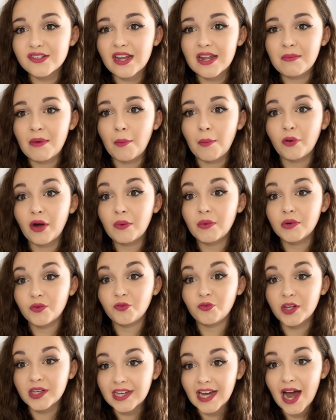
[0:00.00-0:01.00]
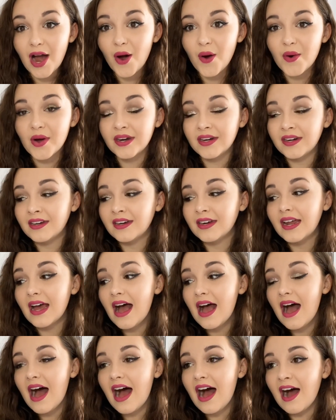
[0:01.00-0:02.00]
So like my brain would freak out and
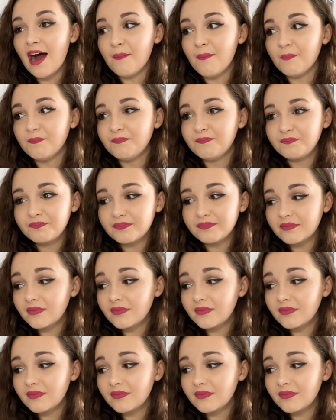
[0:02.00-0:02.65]
um,